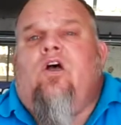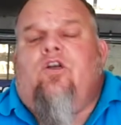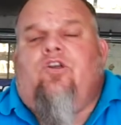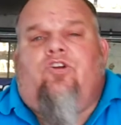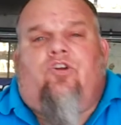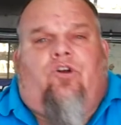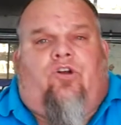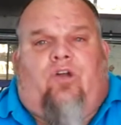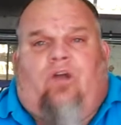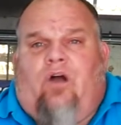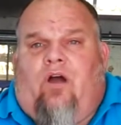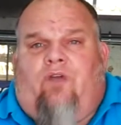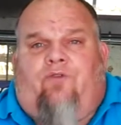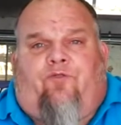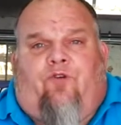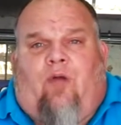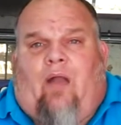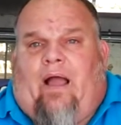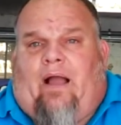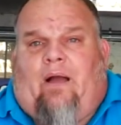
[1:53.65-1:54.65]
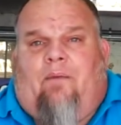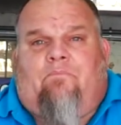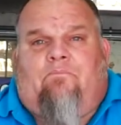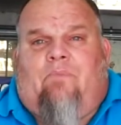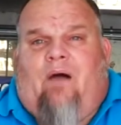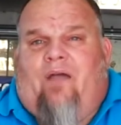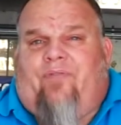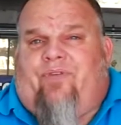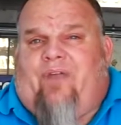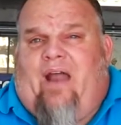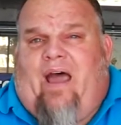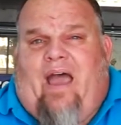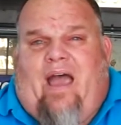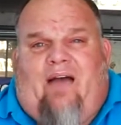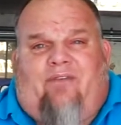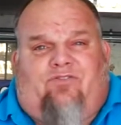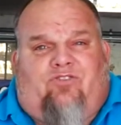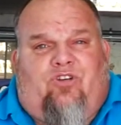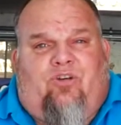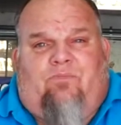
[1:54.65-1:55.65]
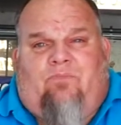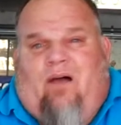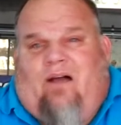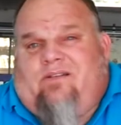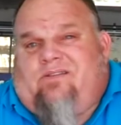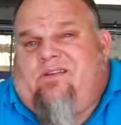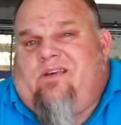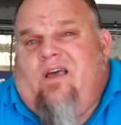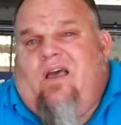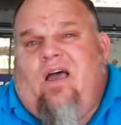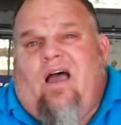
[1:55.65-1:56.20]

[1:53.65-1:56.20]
You're good for like a month and a half, 2 months.